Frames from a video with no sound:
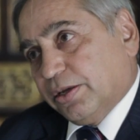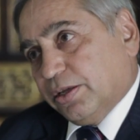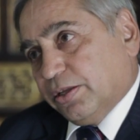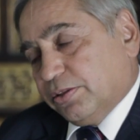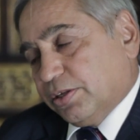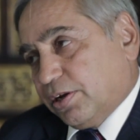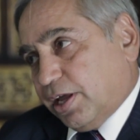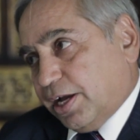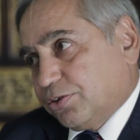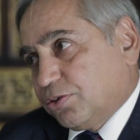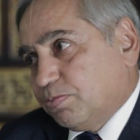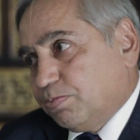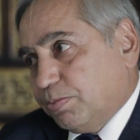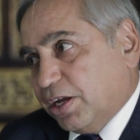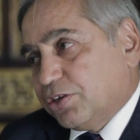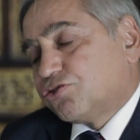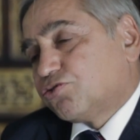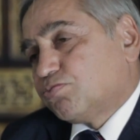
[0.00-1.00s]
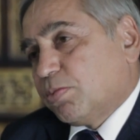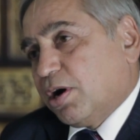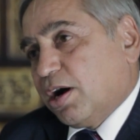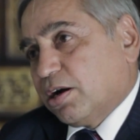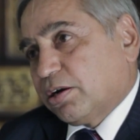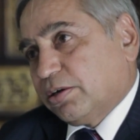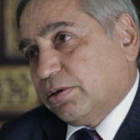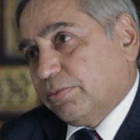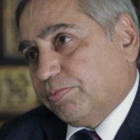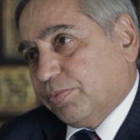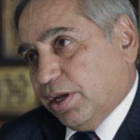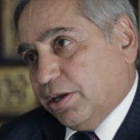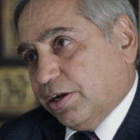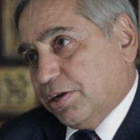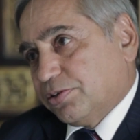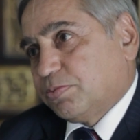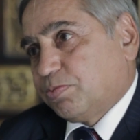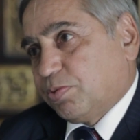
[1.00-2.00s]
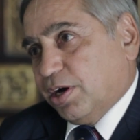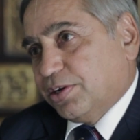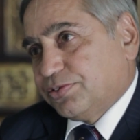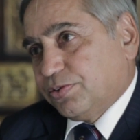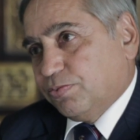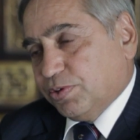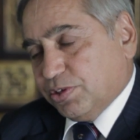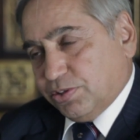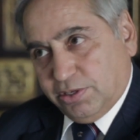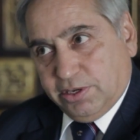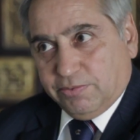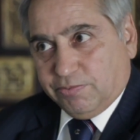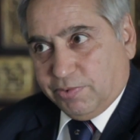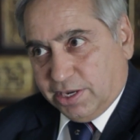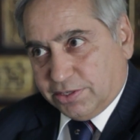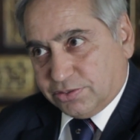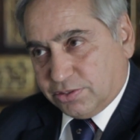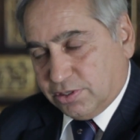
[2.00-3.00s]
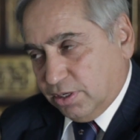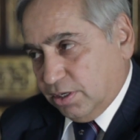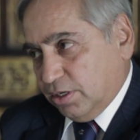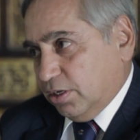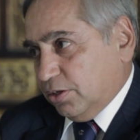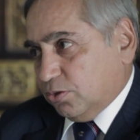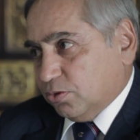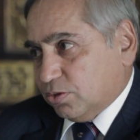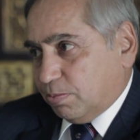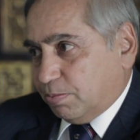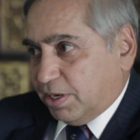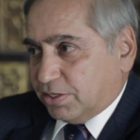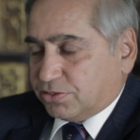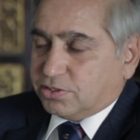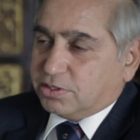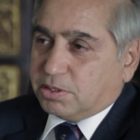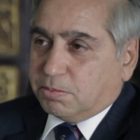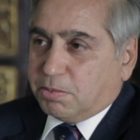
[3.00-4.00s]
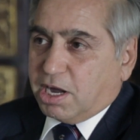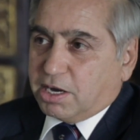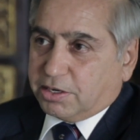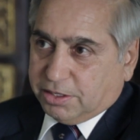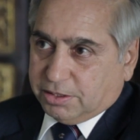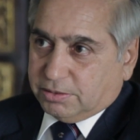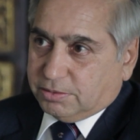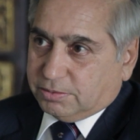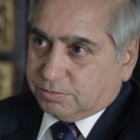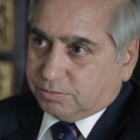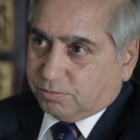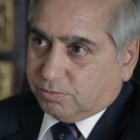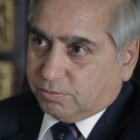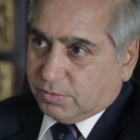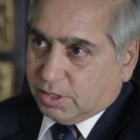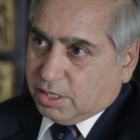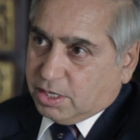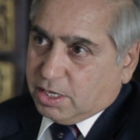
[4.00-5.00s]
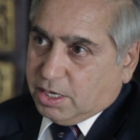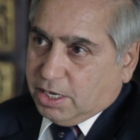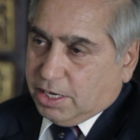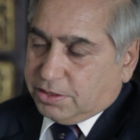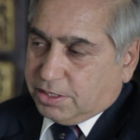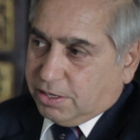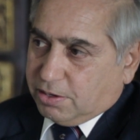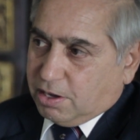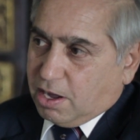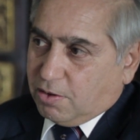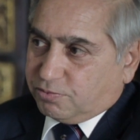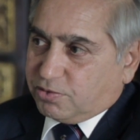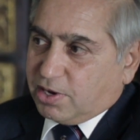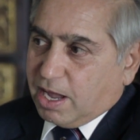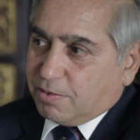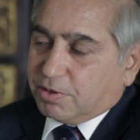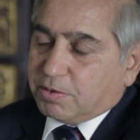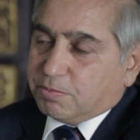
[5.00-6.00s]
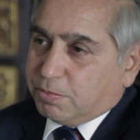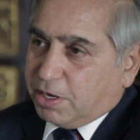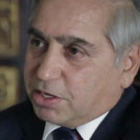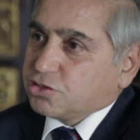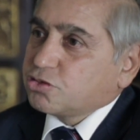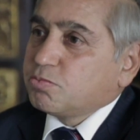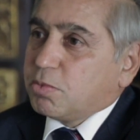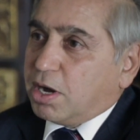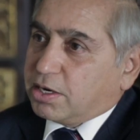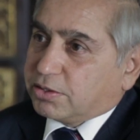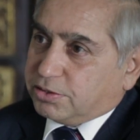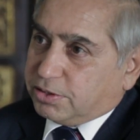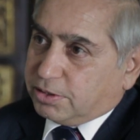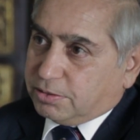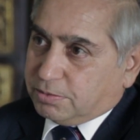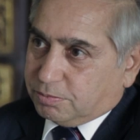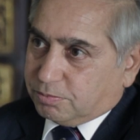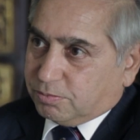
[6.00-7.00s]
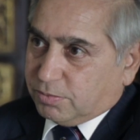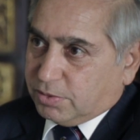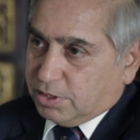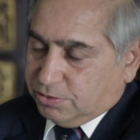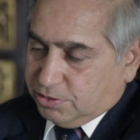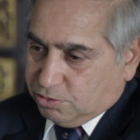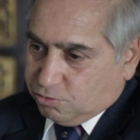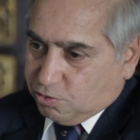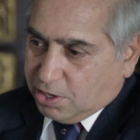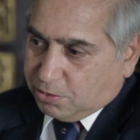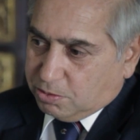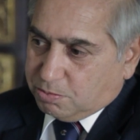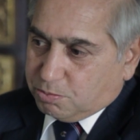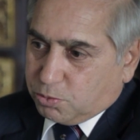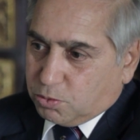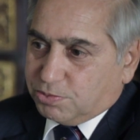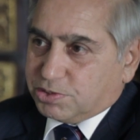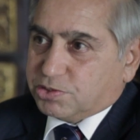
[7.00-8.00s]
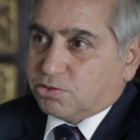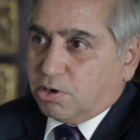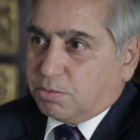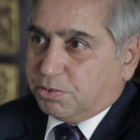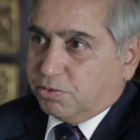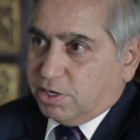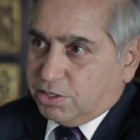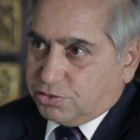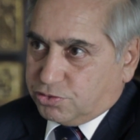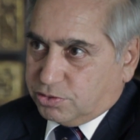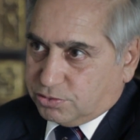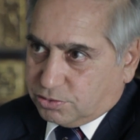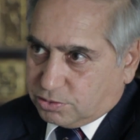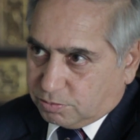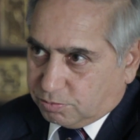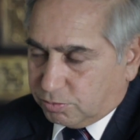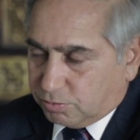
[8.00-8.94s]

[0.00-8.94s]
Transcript: They like to benchmark an enterprise in which they invest to the best in the market. And then after having benchmarked it, they try to improve its operations.